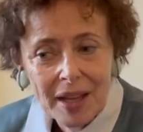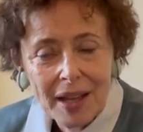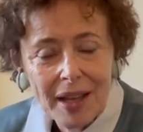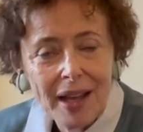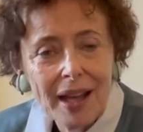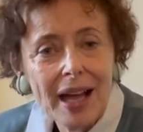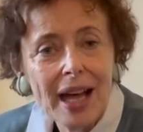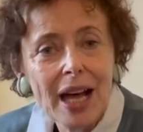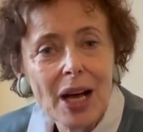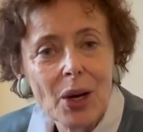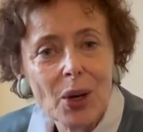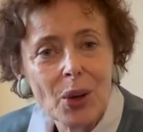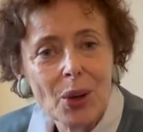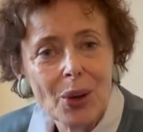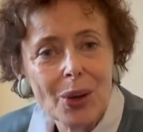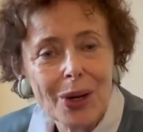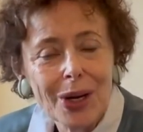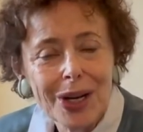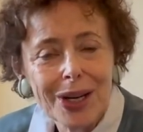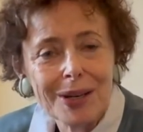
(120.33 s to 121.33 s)

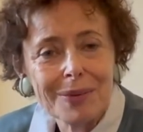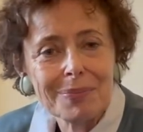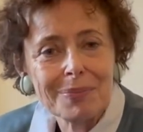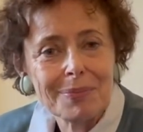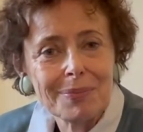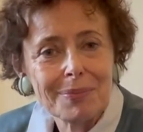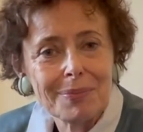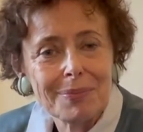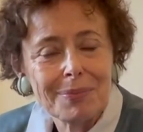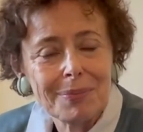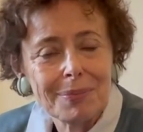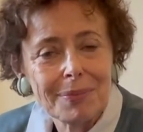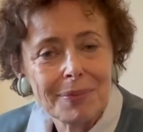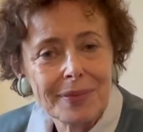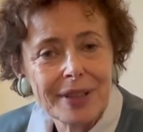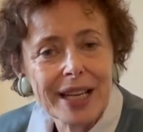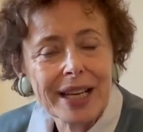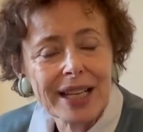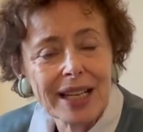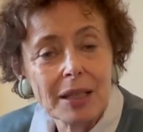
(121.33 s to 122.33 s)
how
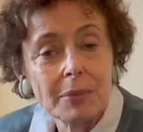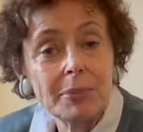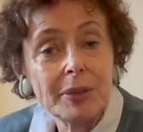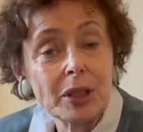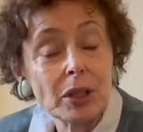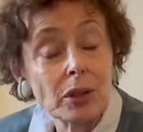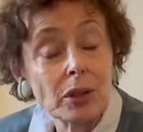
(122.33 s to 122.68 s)
there can be a